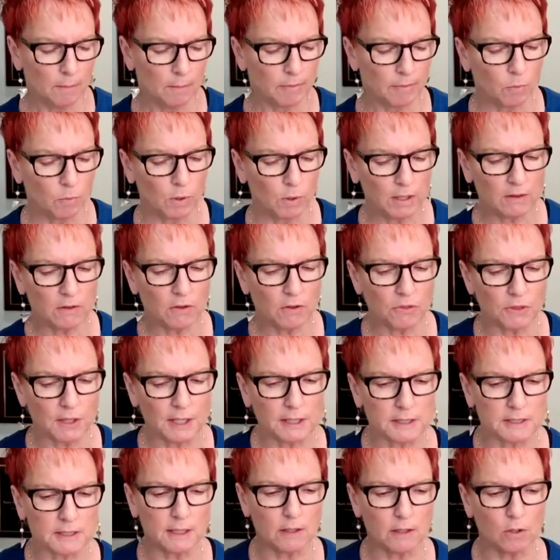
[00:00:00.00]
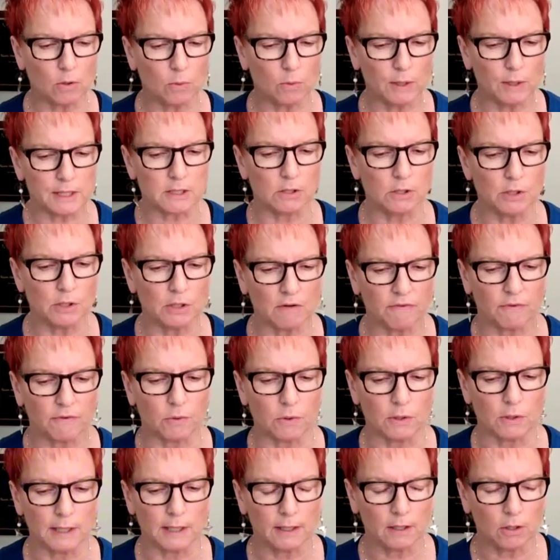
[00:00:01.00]
But one of the things I always look
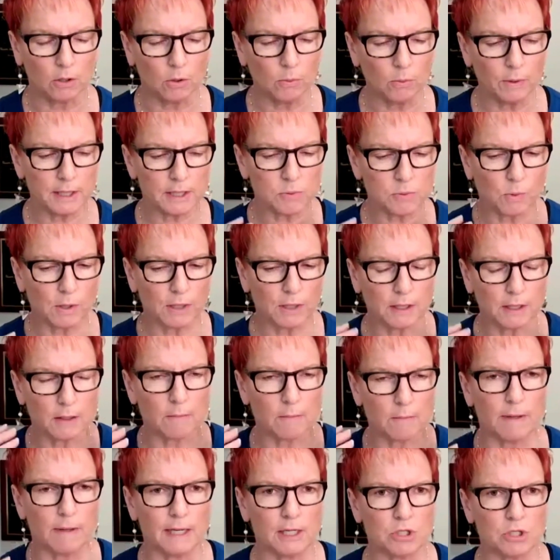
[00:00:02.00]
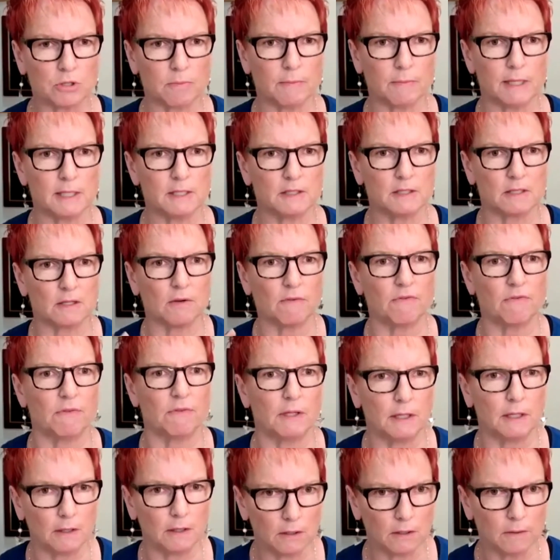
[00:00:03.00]
for, I always want to imagine myself
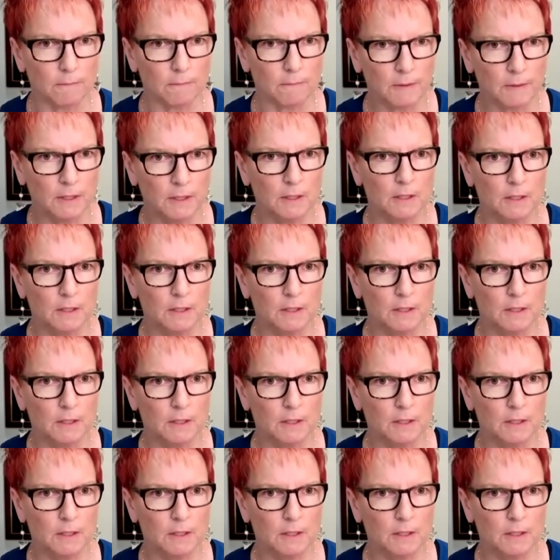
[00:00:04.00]
there.